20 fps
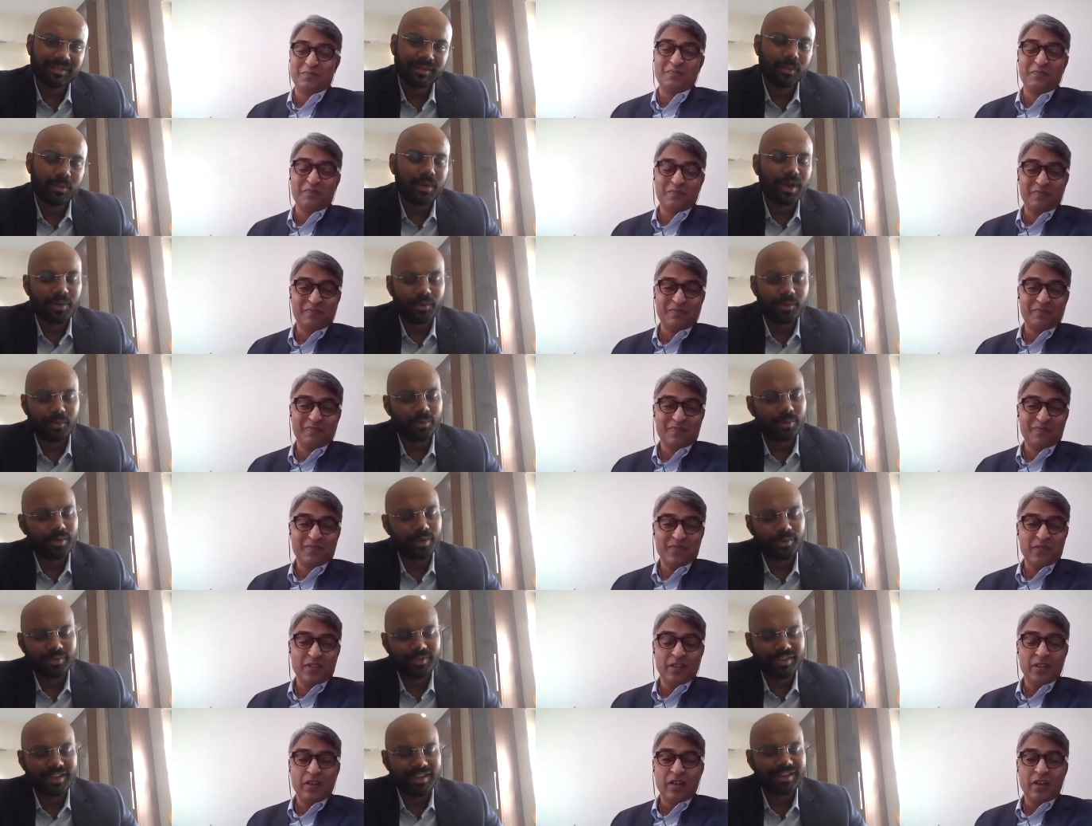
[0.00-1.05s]
Speaker 1: wow wow
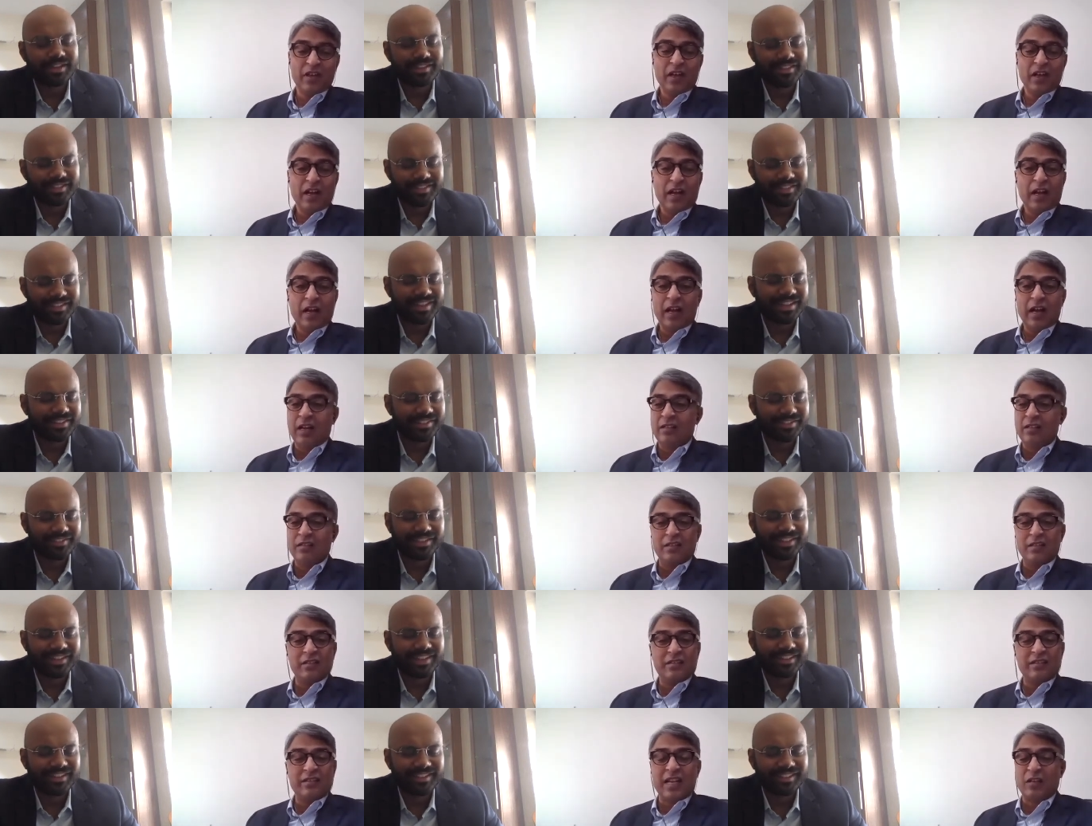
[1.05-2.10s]
that is, that is... and
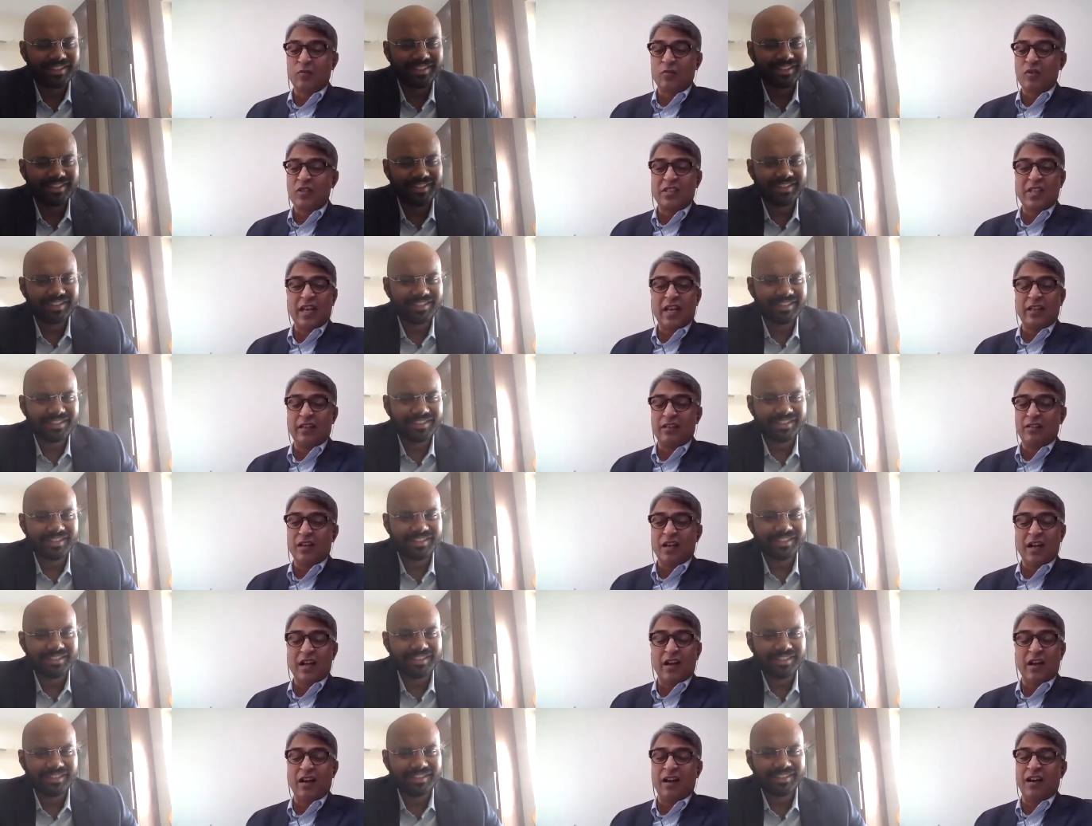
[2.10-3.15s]
Speaker 2: that was like
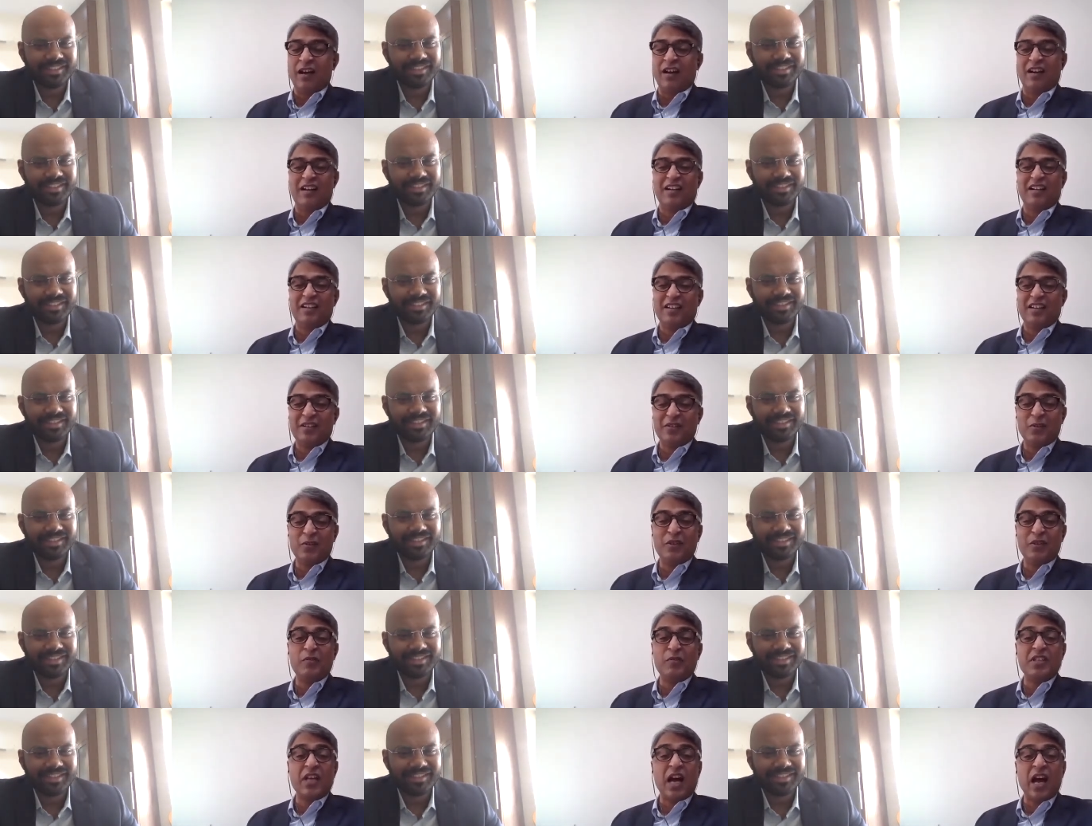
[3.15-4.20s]
ah you know
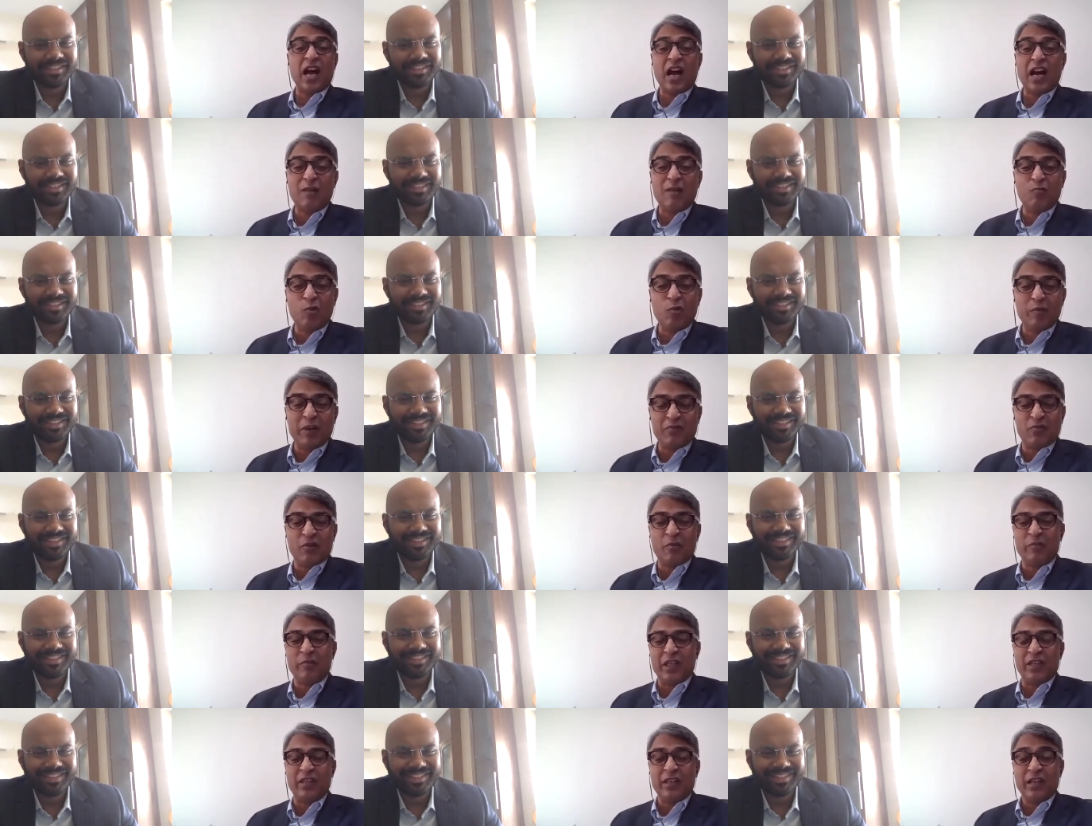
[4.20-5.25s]
it was a aha moment for
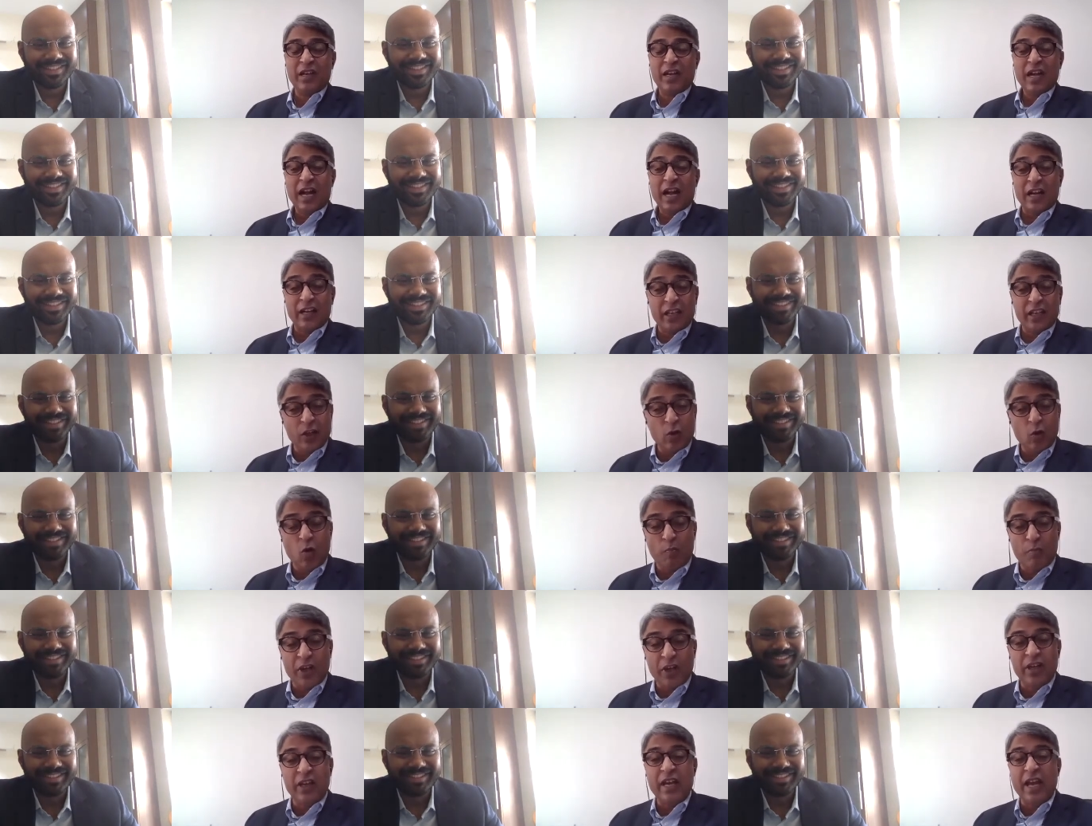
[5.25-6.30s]
me and he
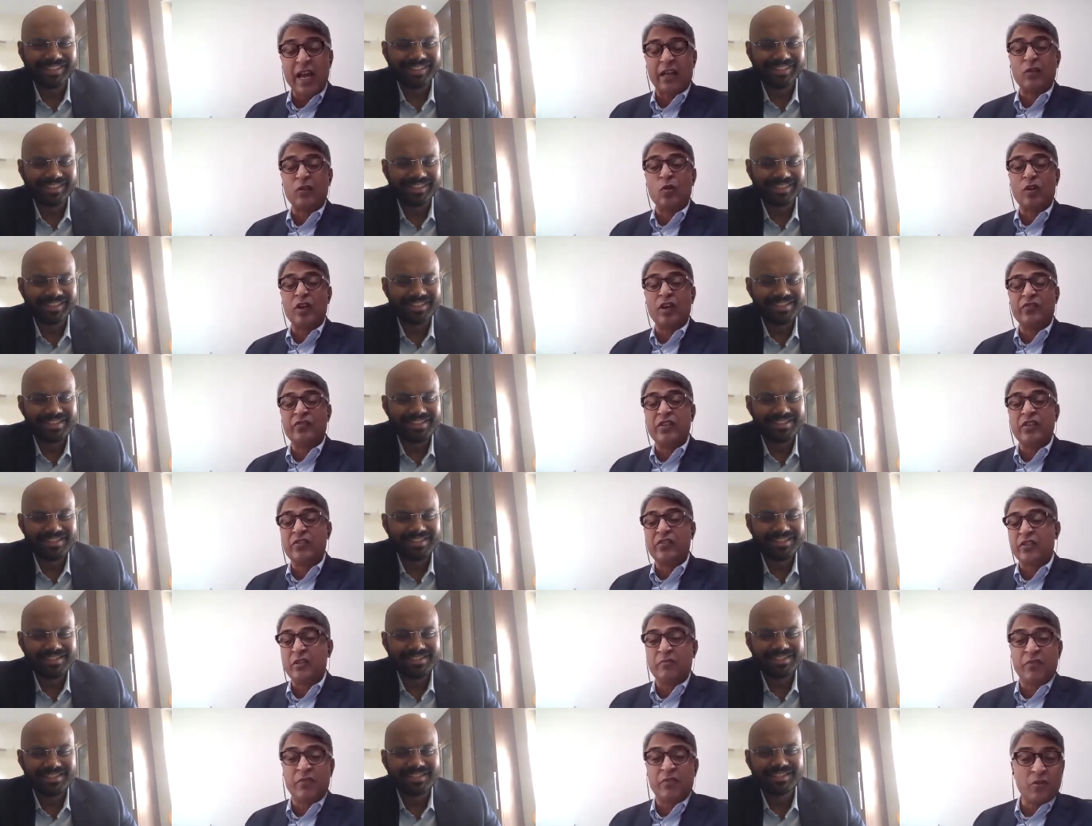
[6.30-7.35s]
openly acknowledged this
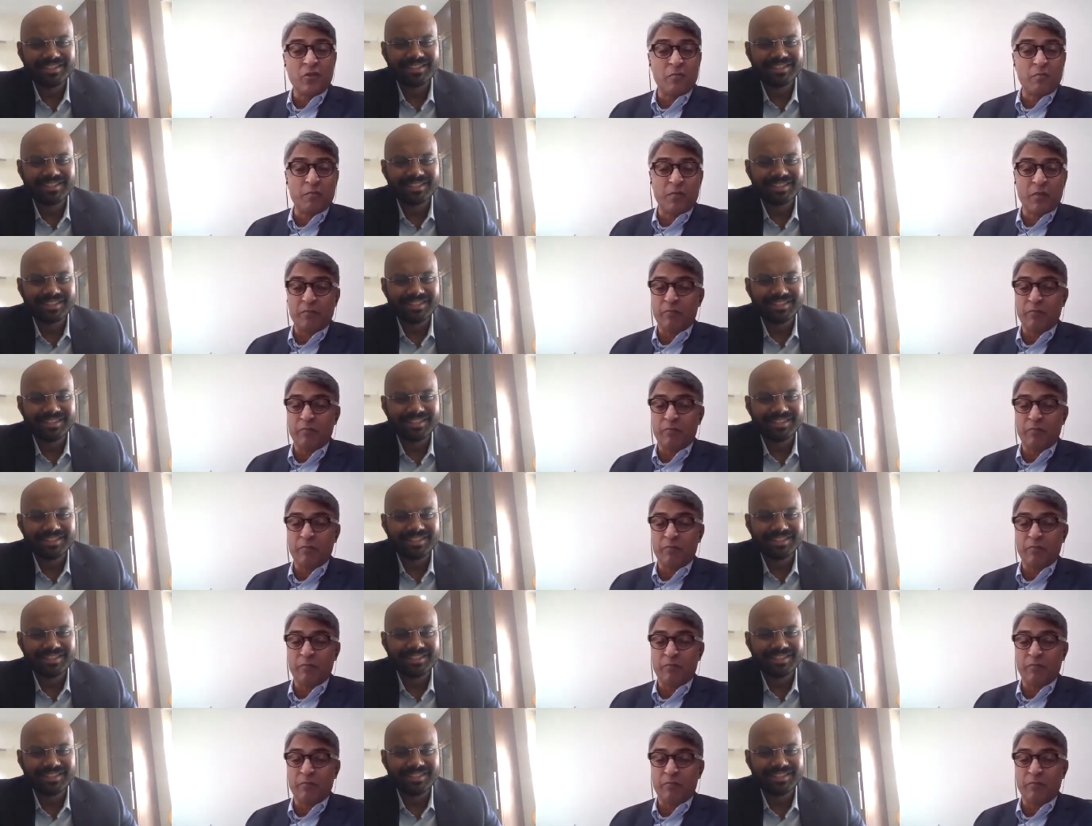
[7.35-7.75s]
in front of